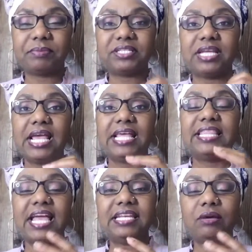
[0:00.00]
But
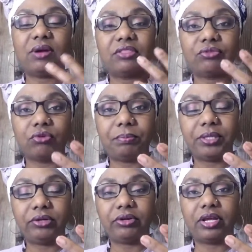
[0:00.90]
then they went through a
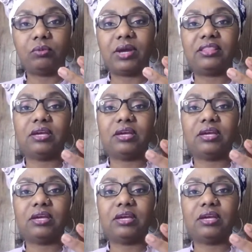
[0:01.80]
period where